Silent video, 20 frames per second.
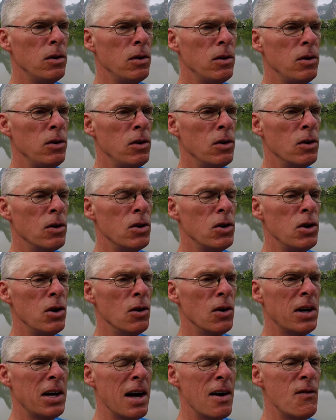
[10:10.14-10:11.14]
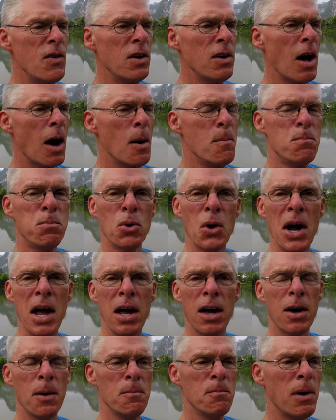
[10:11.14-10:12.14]
You're given a
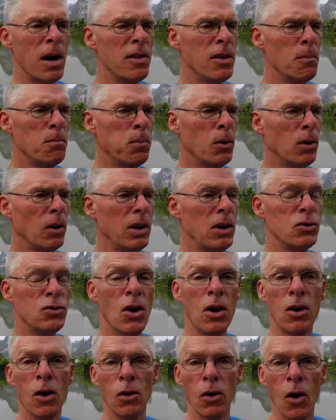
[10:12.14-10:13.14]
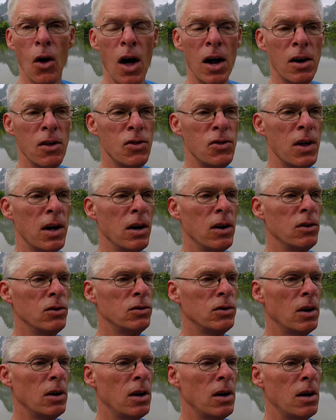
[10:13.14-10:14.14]
break by the police on a lot of
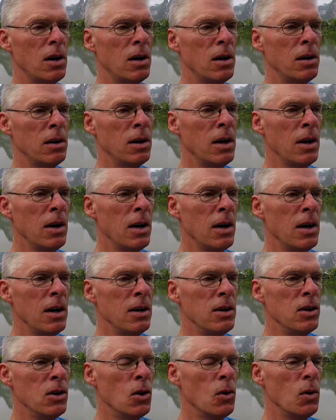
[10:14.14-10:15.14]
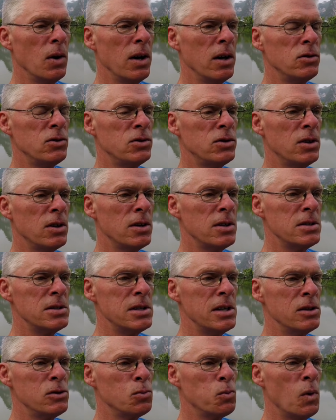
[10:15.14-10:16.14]
things. You know,
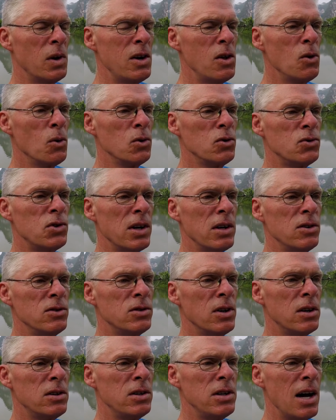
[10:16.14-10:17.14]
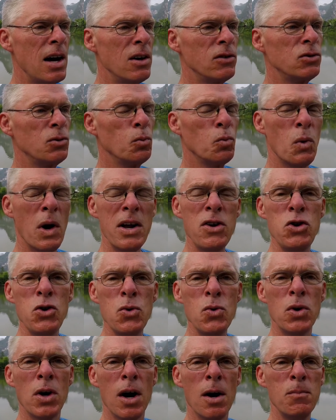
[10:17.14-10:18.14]
it's one of those things that, yes, when
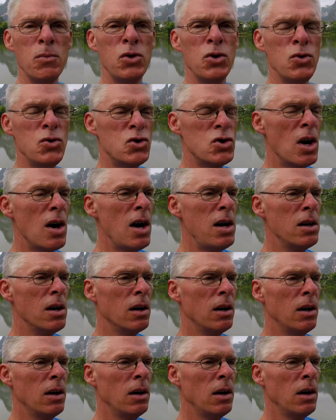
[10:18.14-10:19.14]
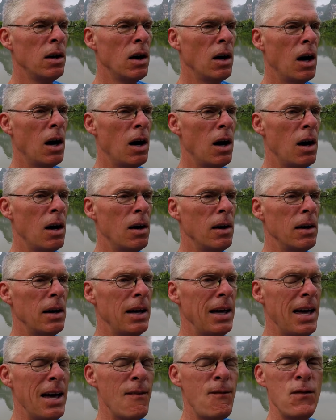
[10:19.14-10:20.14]
you come to China,
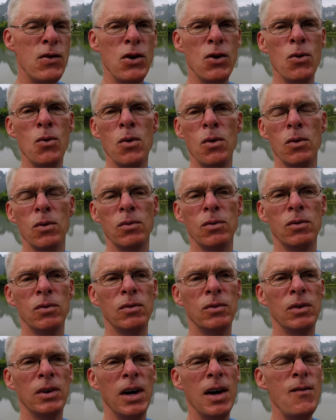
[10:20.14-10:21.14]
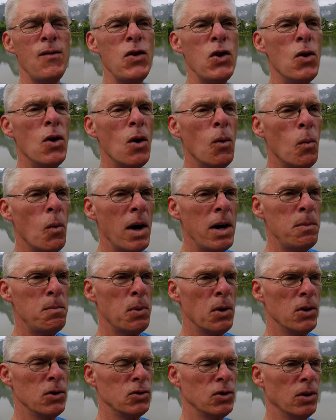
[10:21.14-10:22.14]
if you're a white
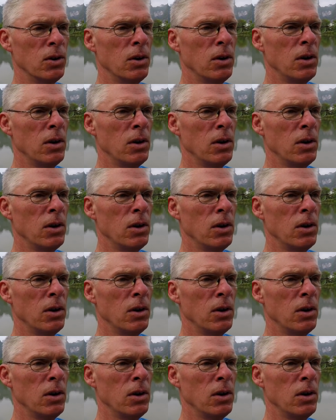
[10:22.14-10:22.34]
person,